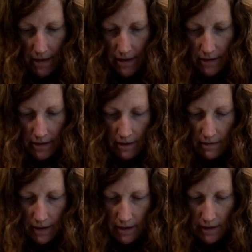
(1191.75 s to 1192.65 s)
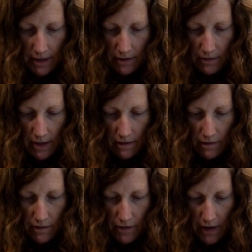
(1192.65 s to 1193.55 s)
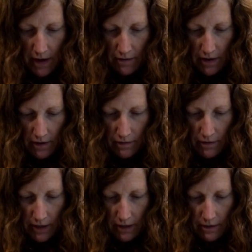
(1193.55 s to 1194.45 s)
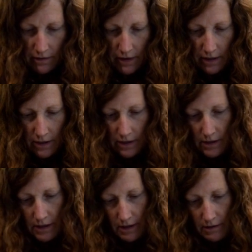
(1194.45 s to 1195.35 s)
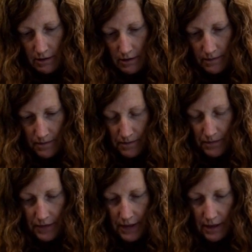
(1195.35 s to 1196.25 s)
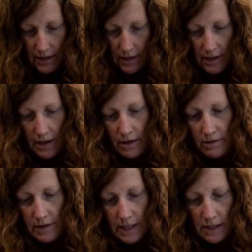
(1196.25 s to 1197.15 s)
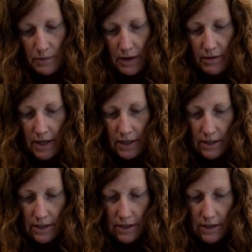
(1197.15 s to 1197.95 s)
let's see if I can do this without everything falling over. So, the Holy Spirit